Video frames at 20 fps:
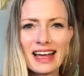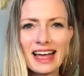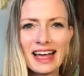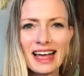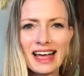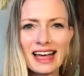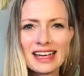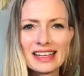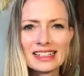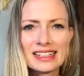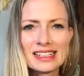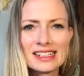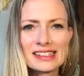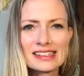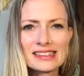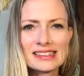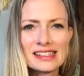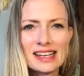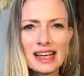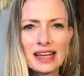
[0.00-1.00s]
And
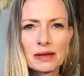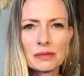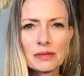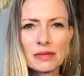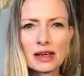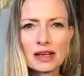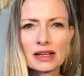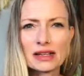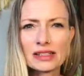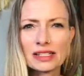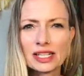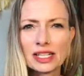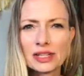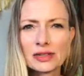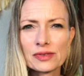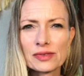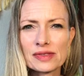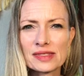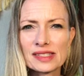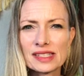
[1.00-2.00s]
it's, you
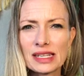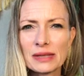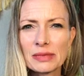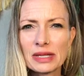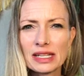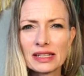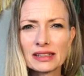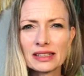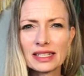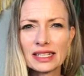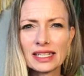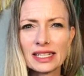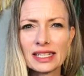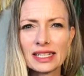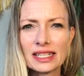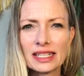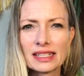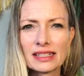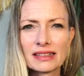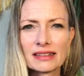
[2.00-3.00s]
know,
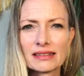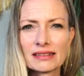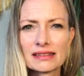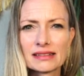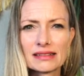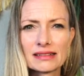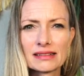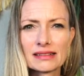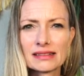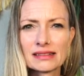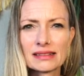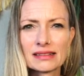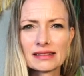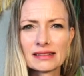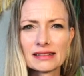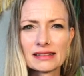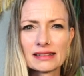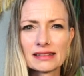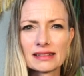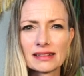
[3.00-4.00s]
seemingly
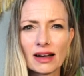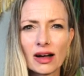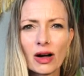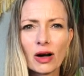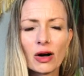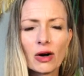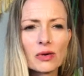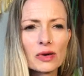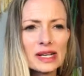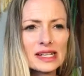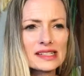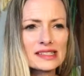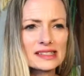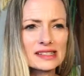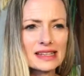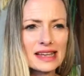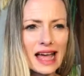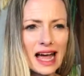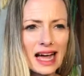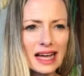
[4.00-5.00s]
always
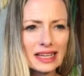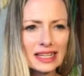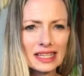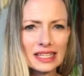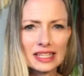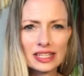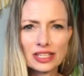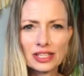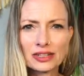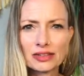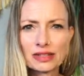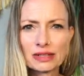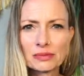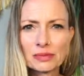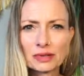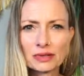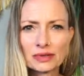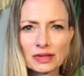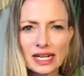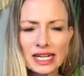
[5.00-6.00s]
nagging you and
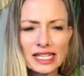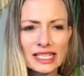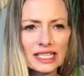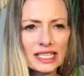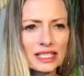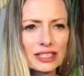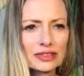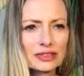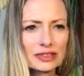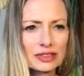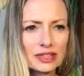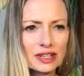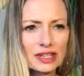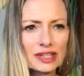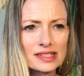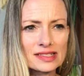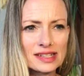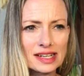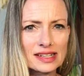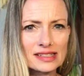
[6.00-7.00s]
berating you and
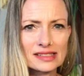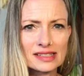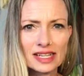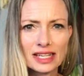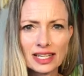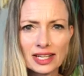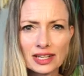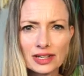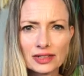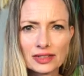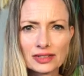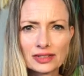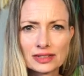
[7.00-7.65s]
criticizing you.